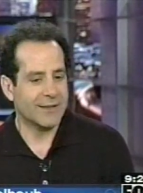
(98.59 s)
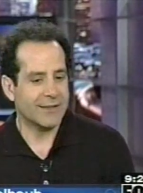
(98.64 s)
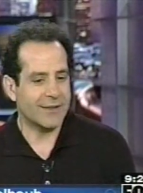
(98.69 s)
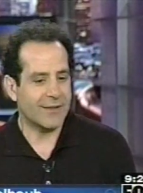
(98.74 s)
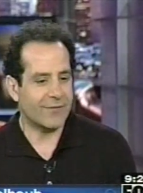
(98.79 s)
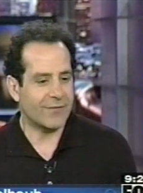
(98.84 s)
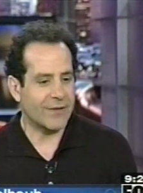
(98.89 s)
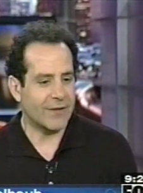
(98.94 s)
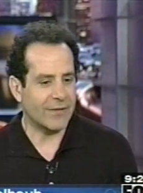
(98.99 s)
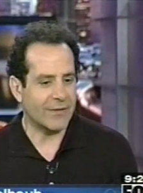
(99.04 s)

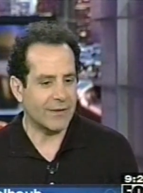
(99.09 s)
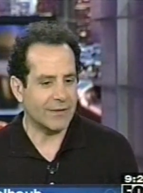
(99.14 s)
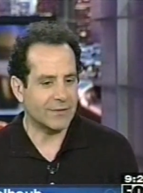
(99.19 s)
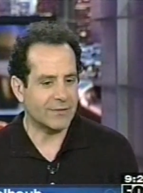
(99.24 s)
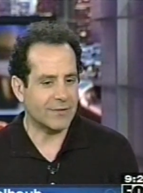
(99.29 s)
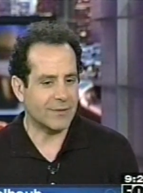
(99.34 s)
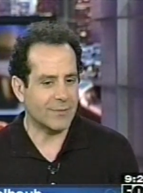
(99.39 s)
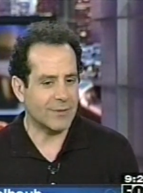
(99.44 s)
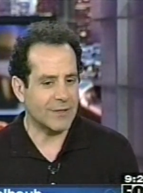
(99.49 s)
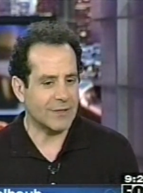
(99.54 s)
they found that
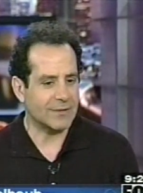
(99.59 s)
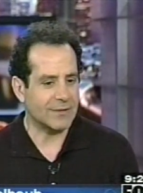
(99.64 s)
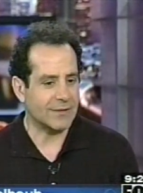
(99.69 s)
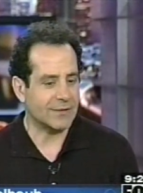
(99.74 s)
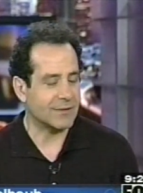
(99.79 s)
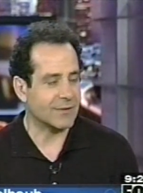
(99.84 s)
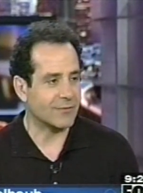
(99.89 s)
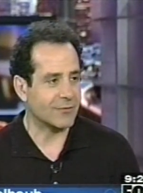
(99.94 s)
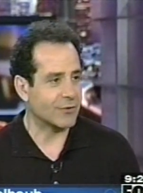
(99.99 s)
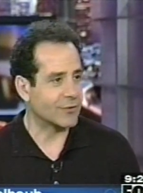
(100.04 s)
some of these
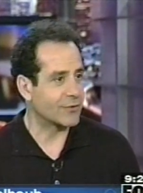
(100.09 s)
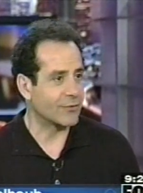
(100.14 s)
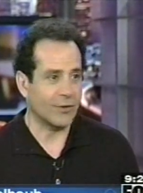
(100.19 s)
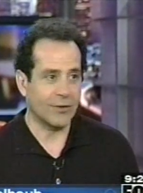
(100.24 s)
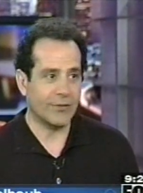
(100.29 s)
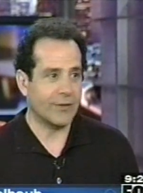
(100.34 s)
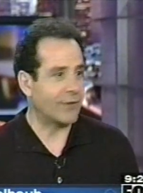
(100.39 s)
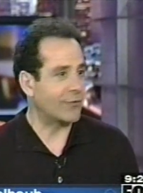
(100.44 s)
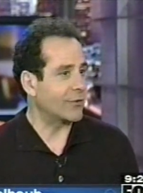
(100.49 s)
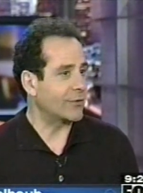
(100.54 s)
kids had, first of
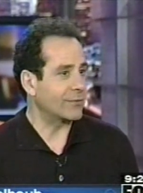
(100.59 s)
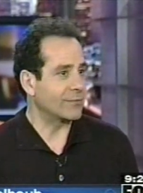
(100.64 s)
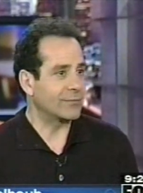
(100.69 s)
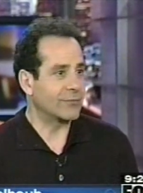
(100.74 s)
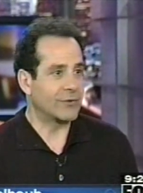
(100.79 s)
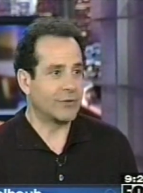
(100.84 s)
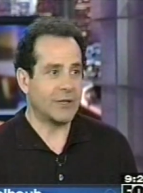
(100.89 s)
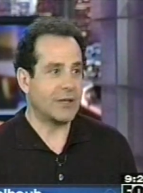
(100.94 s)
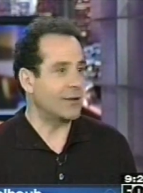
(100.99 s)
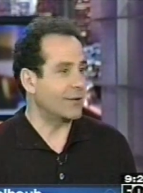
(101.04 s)
all, never
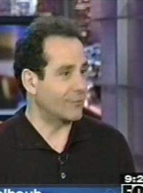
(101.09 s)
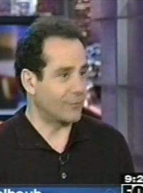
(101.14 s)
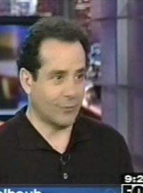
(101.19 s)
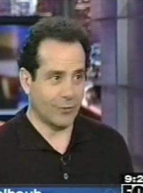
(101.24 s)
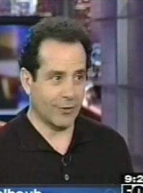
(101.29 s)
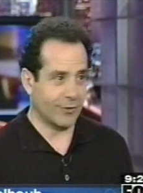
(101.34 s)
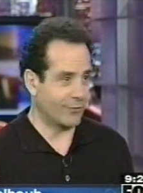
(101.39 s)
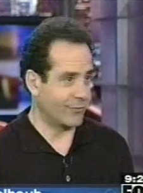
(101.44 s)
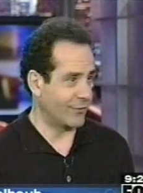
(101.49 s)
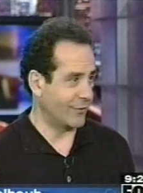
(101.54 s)
seen a
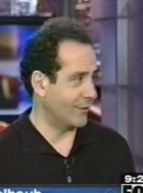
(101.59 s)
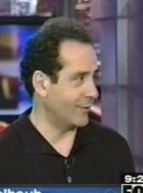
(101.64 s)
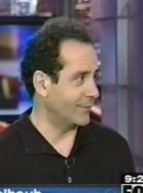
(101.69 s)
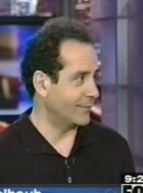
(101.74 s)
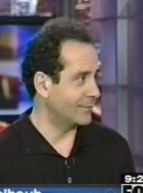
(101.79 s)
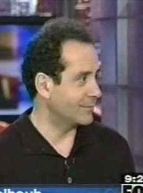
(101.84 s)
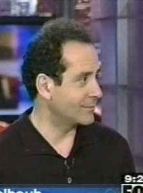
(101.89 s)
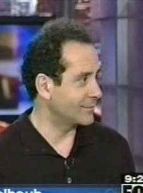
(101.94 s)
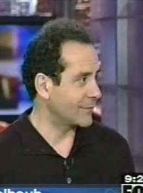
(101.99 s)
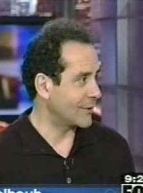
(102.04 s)
foreign
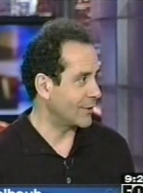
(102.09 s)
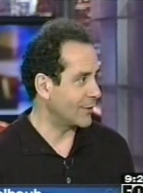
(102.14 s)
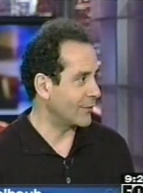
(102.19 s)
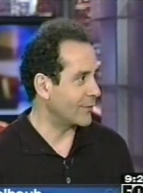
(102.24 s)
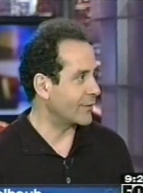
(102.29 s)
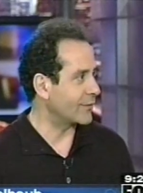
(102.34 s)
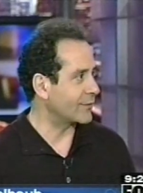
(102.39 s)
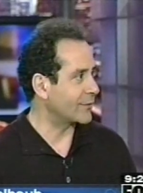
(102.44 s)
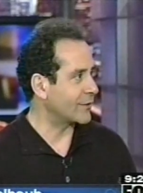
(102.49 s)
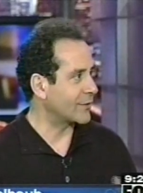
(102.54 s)
film. You know,
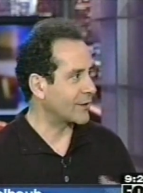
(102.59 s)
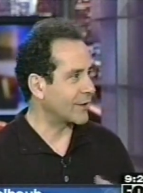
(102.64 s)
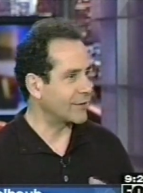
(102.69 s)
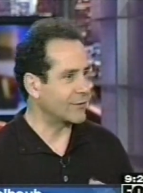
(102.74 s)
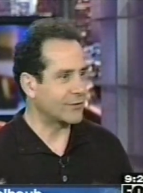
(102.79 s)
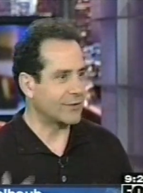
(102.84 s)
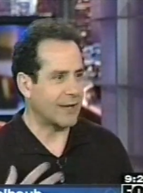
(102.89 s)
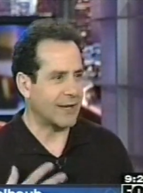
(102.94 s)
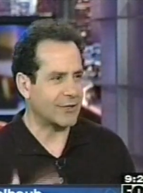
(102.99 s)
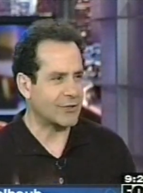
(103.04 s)
they're, they're kind
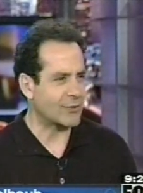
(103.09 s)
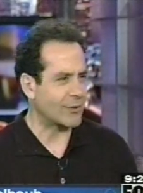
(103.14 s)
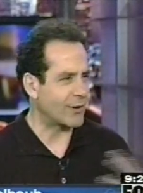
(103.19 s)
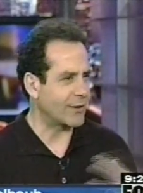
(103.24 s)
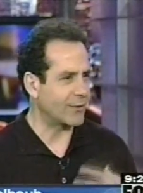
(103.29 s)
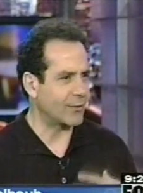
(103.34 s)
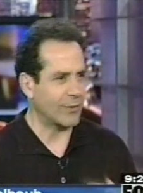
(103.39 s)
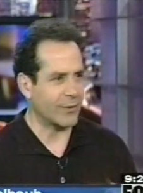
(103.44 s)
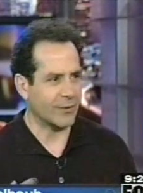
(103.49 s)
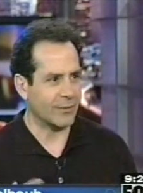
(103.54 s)
of
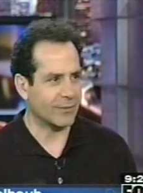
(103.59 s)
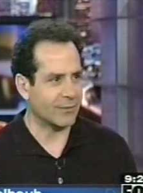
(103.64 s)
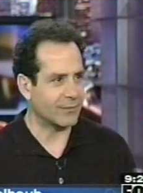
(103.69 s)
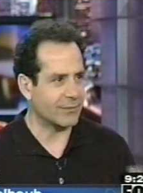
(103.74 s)
saturated with